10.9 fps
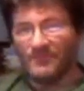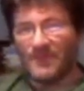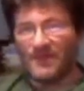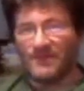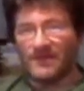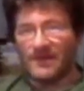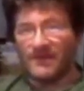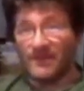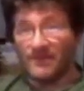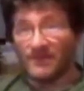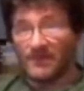basically
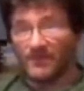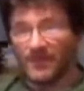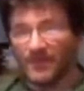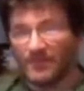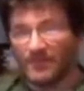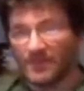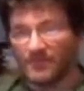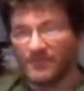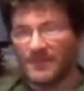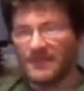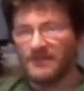giving himself the thumbs up
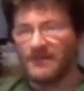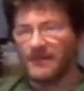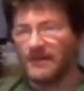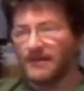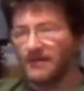repeatedly.